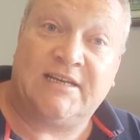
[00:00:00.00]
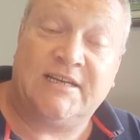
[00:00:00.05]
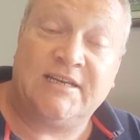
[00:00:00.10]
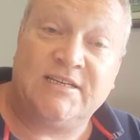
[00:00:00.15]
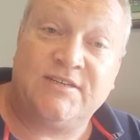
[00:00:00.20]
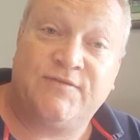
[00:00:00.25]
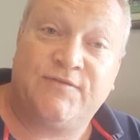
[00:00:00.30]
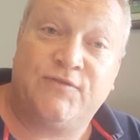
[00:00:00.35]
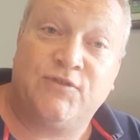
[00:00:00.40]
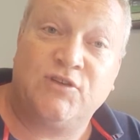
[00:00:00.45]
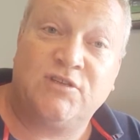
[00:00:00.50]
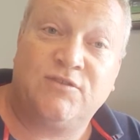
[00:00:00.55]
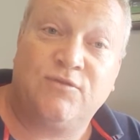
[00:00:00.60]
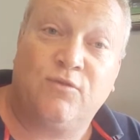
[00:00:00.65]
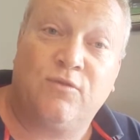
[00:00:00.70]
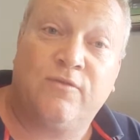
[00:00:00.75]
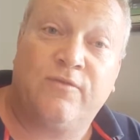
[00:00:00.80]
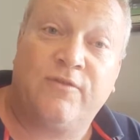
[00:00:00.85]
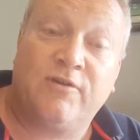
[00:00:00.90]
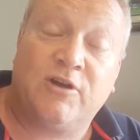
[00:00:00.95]
Let's first of
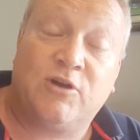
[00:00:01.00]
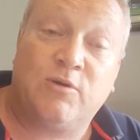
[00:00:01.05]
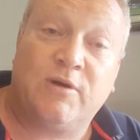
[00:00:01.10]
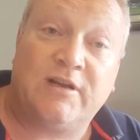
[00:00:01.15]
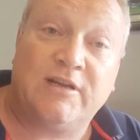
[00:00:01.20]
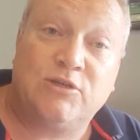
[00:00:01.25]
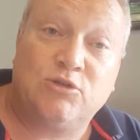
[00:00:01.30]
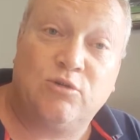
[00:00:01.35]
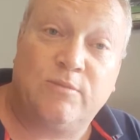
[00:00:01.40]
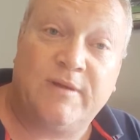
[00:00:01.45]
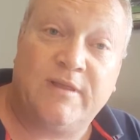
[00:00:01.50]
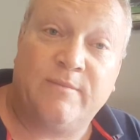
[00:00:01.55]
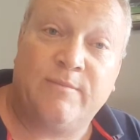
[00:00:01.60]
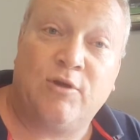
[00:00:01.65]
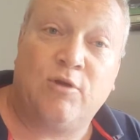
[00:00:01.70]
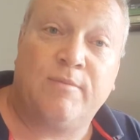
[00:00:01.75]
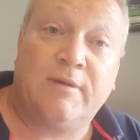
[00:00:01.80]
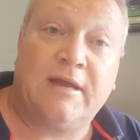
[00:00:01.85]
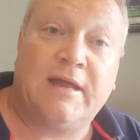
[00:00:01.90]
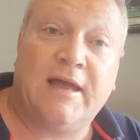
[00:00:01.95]
all very quickly talk about the
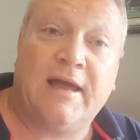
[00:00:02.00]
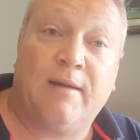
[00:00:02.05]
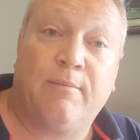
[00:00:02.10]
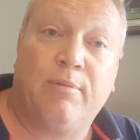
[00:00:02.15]
Melbourne Cup.